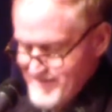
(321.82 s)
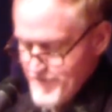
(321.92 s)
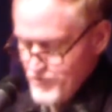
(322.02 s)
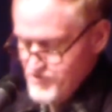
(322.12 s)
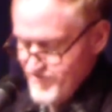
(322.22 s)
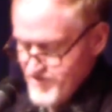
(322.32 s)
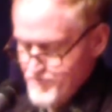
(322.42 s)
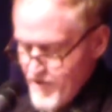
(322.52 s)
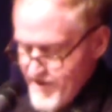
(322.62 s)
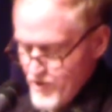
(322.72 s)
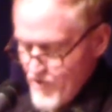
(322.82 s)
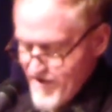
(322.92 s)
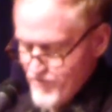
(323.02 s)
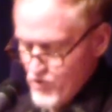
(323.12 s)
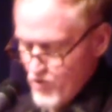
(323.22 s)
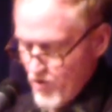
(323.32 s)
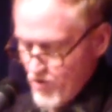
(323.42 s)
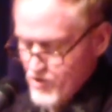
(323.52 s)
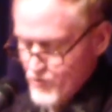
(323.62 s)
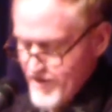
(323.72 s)
Examples of this biographical
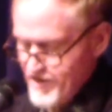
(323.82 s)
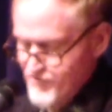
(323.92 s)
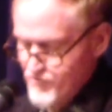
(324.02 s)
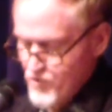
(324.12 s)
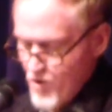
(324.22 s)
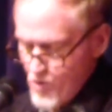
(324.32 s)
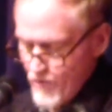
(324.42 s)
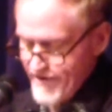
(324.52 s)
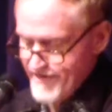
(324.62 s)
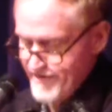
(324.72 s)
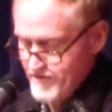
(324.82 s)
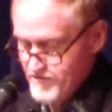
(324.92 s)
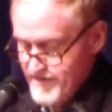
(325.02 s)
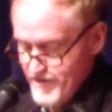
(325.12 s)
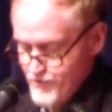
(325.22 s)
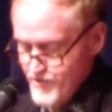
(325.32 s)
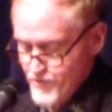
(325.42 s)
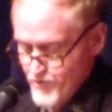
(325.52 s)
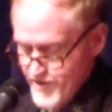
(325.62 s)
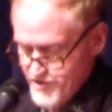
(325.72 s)
arc range from Galway Canal to
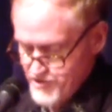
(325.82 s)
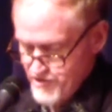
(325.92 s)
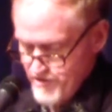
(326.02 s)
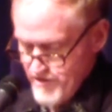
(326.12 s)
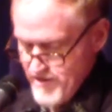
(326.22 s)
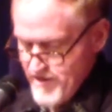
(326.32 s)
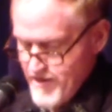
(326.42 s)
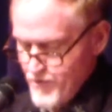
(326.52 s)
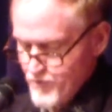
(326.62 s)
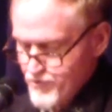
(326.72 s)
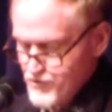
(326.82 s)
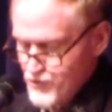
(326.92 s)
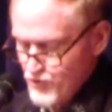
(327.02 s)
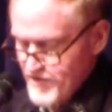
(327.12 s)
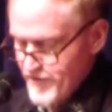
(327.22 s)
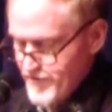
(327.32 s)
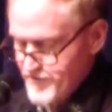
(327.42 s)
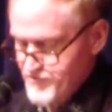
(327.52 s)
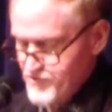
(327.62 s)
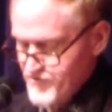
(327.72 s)
Adrian Rich, and their personal
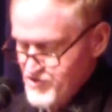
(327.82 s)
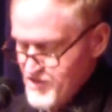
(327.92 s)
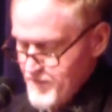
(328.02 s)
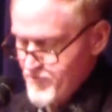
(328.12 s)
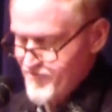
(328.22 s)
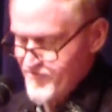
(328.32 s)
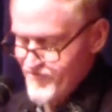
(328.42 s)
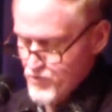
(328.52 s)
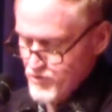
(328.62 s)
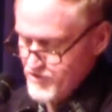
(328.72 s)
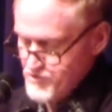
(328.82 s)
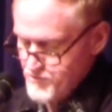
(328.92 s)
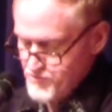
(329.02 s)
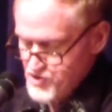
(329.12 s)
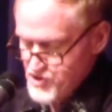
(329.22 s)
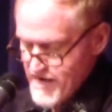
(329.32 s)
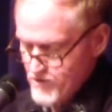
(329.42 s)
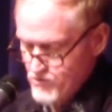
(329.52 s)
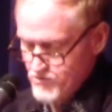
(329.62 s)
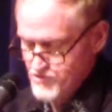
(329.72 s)
narratives of escape from formalism's
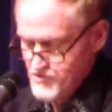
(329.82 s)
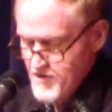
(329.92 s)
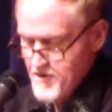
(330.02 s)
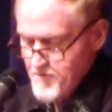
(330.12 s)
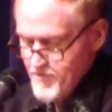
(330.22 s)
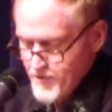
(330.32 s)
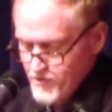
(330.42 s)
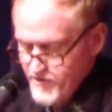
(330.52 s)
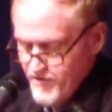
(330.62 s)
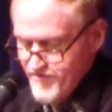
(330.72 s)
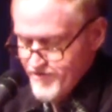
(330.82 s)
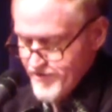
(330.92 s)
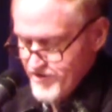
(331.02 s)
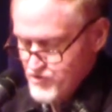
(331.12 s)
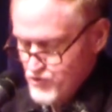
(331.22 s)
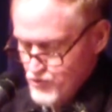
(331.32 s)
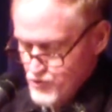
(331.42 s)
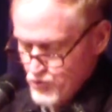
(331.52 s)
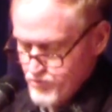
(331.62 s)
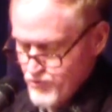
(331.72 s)
shackles parallel the various
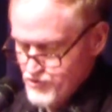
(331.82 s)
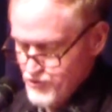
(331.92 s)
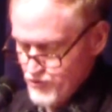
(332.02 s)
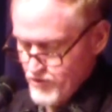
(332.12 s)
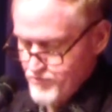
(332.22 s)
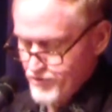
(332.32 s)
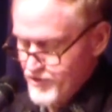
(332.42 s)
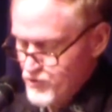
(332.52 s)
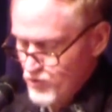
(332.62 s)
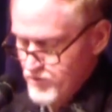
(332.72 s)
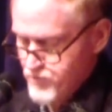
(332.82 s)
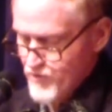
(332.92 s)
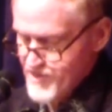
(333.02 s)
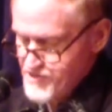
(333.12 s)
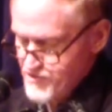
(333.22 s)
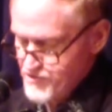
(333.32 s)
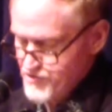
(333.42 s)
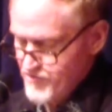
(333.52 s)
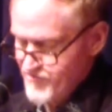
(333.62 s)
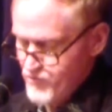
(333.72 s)
social, personal, and political
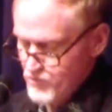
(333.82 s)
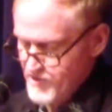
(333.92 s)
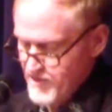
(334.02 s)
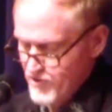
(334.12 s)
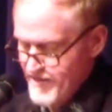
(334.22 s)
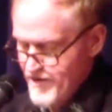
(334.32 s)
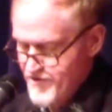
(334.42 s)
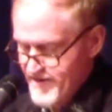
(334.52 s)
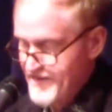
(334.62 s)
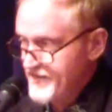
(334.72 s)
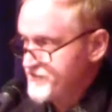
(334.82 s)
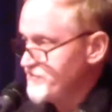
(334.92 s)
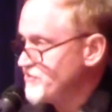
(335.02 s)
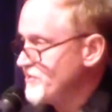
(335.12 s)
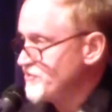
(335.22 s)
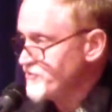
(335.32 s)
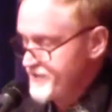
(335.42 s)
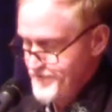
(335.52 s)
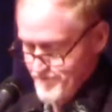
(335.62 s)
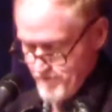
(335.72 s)
liberations unfolding in the latter decades of the
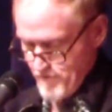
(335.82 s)
century.